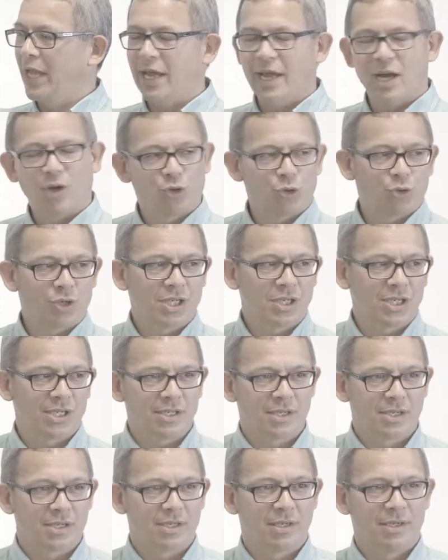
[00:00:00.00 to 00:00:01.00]
our
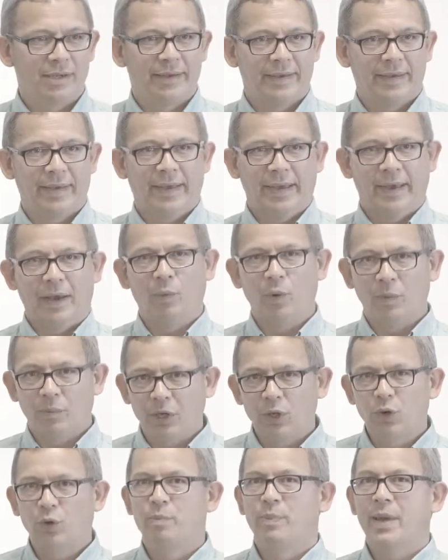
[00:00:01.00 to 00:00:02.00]
traditions, when
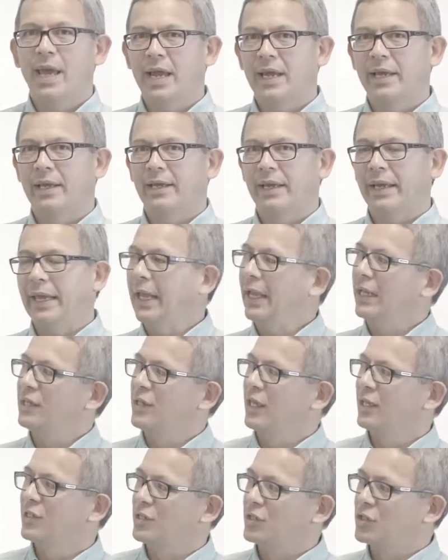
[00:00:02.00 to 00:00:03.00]
we look back
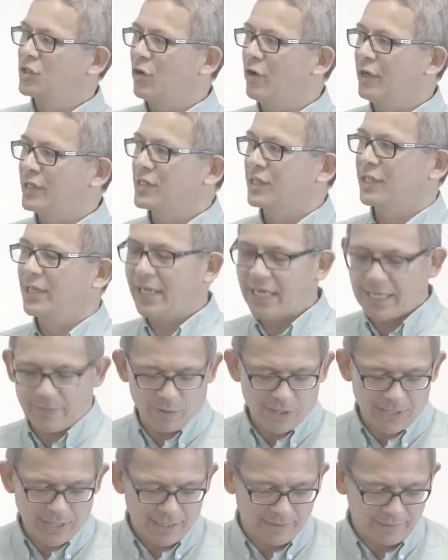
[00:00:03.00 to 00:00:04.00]
into science today,
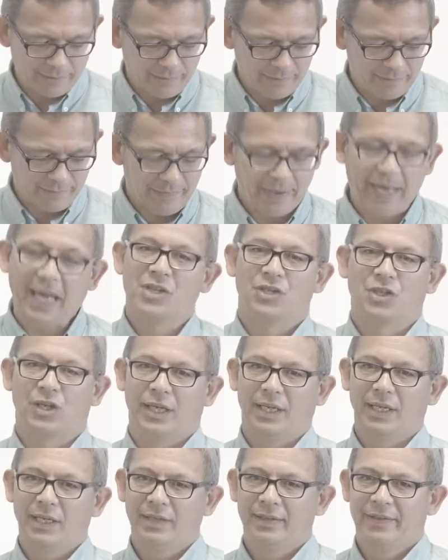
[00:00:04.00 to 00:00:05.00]
we say,
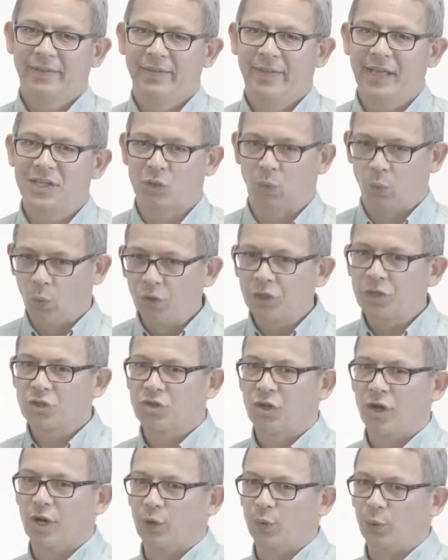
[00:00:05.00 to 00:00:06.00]
actually, that's a water
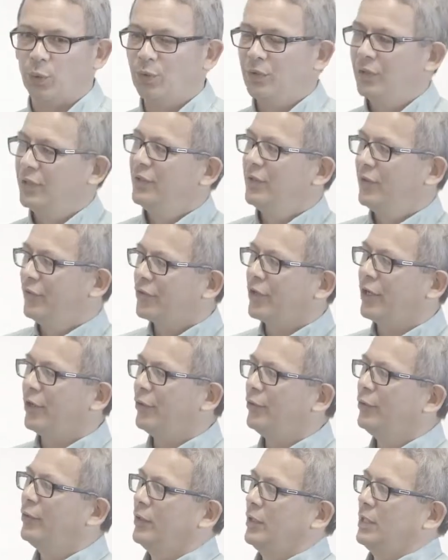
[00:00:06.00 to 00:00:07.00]
cycle.
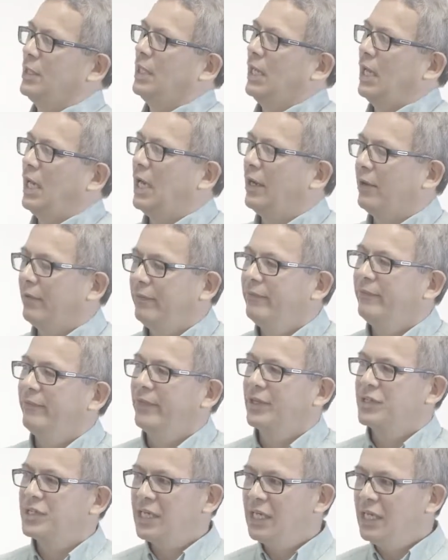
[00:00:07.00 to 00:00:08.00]
So
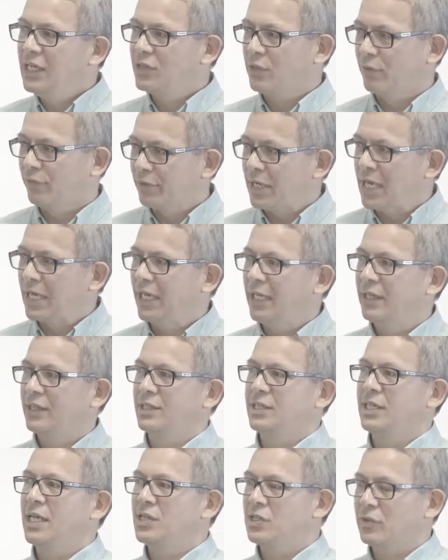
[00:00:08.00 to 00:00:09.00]
the tears of Rangi and the
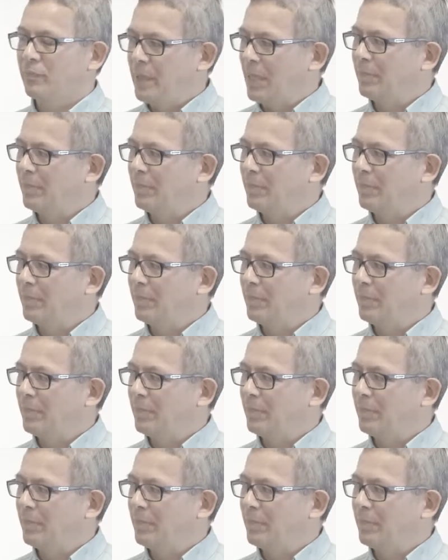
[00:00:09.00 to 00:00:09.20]
tears of